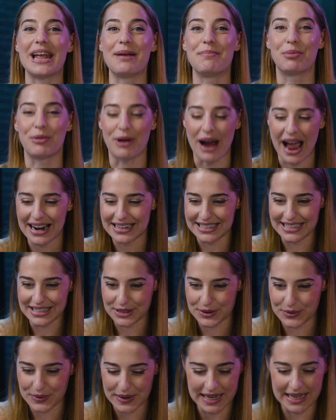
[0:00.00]
a practice
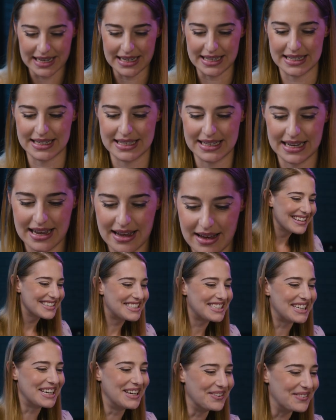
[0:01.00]
quiz.
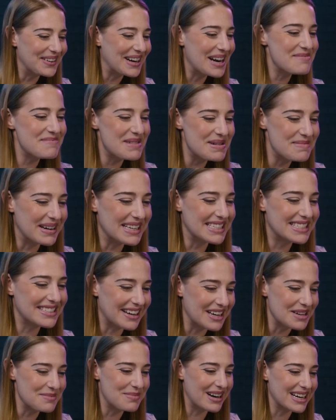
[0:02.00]
See what I mean by
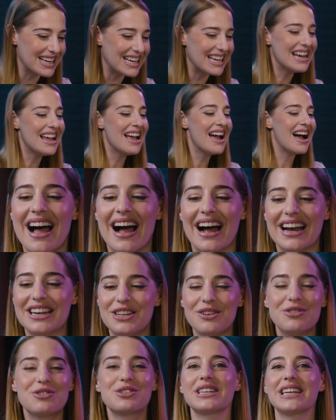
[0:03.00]
study buddy? I'd
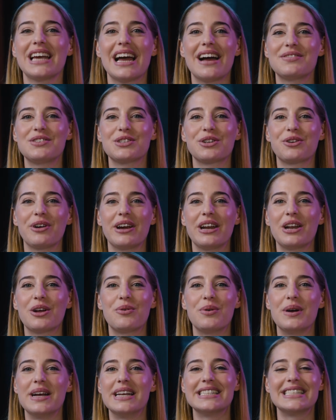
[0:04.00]
usually have to create a
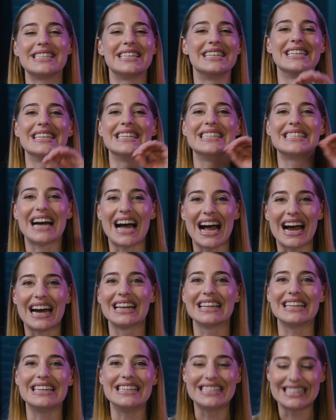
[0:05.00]
quiz in an
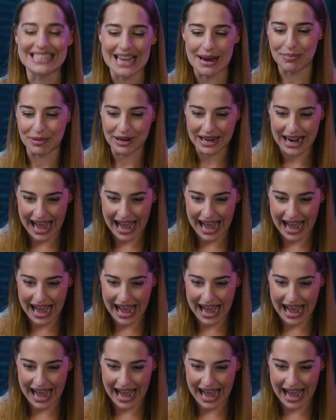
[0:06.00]
entirely separate